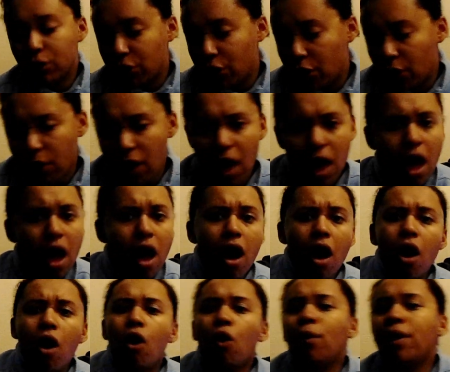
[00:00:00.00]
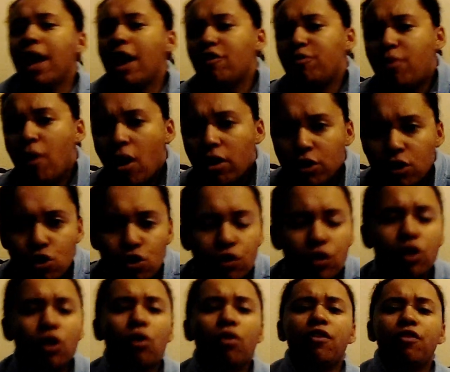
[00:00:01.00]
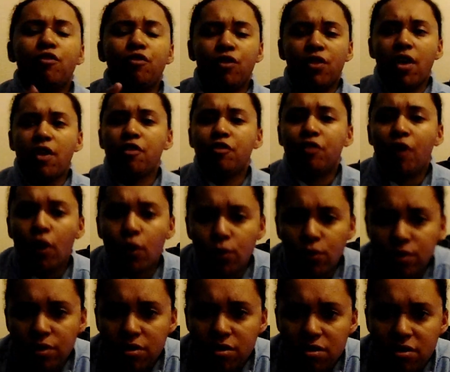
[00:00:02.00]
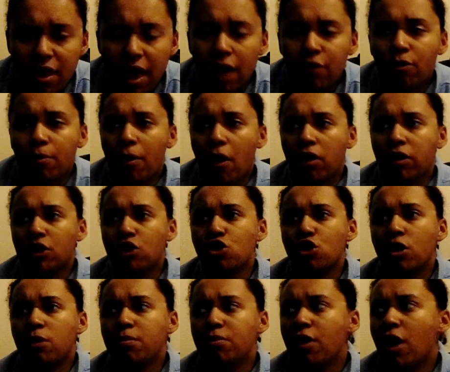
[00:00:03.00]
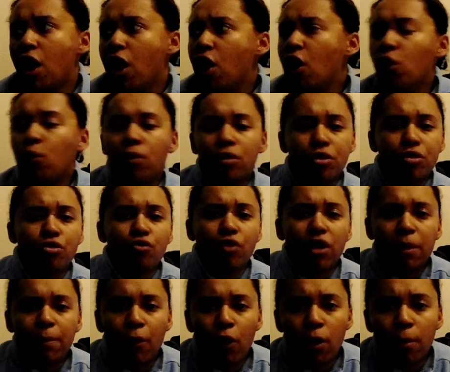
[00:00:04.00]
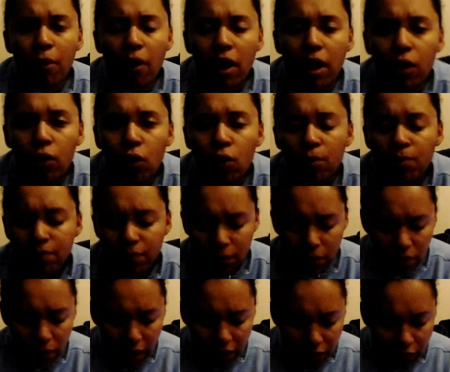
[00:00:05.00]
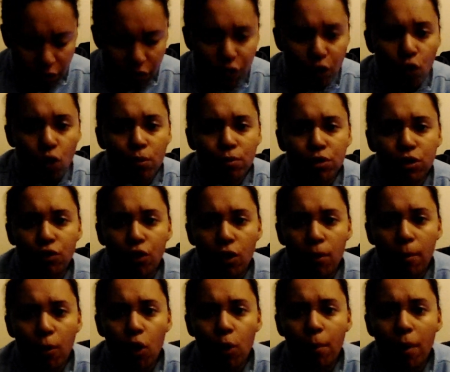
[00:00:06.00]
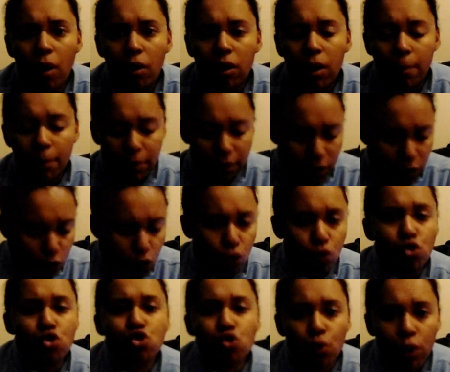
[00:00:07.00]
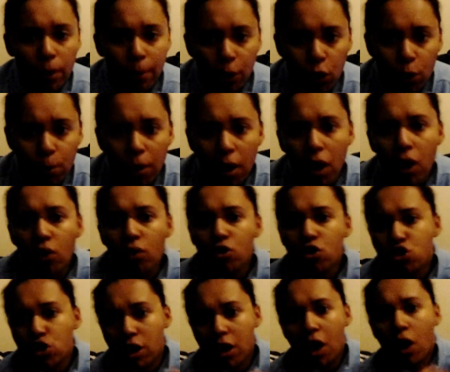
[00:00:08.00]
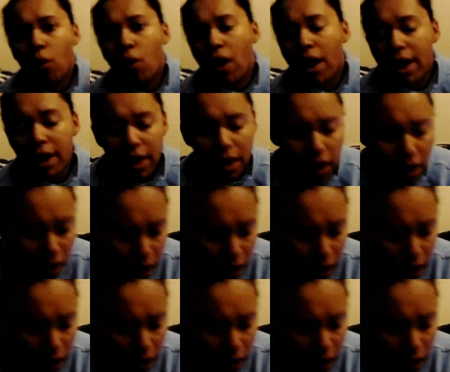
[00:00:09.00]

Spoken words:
You know, oh, we have partnership. You know, for their phones, they have a partnership with 3 Mobile, and they've formed their own mobile company called Joy Mobile, JOI.